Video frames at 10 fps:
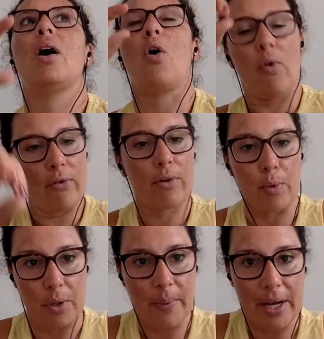over the
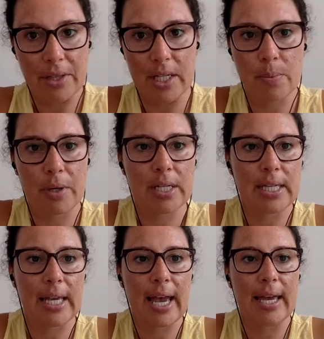moon about this because,
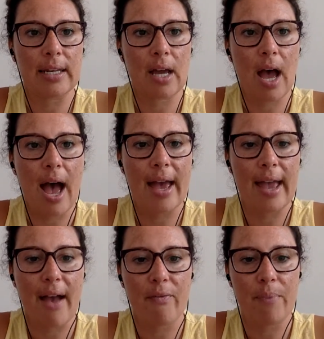again, I
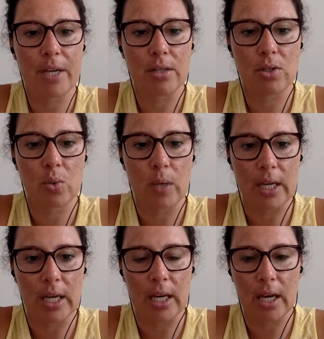have been
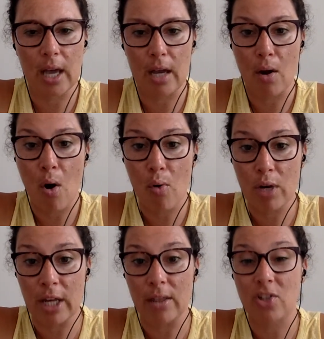tweaking and
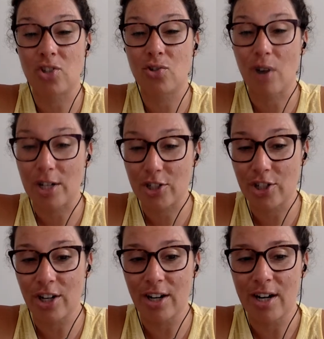honing the
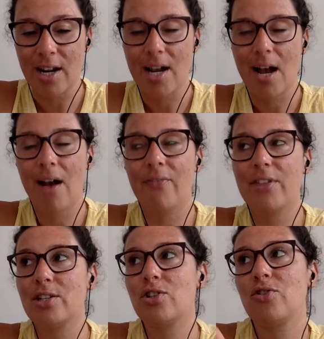structure of
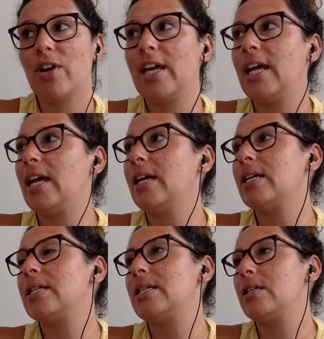this training
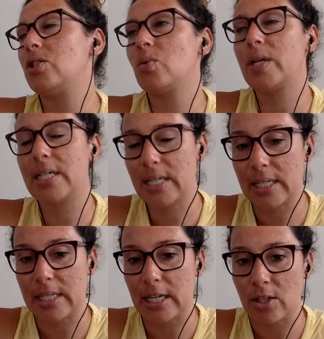since
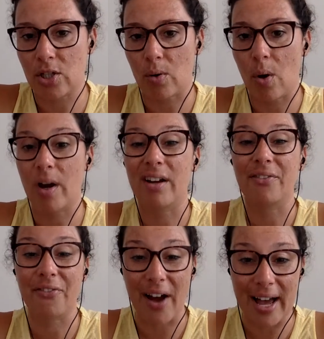2016, so going on
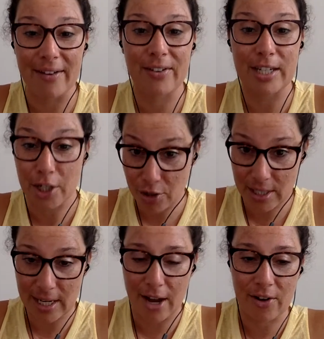5
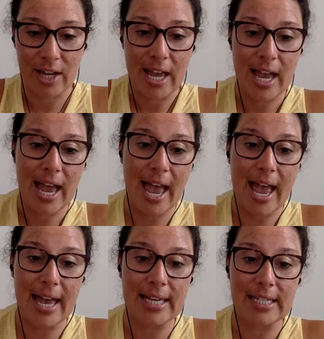years now.
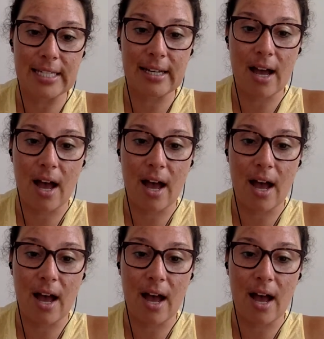And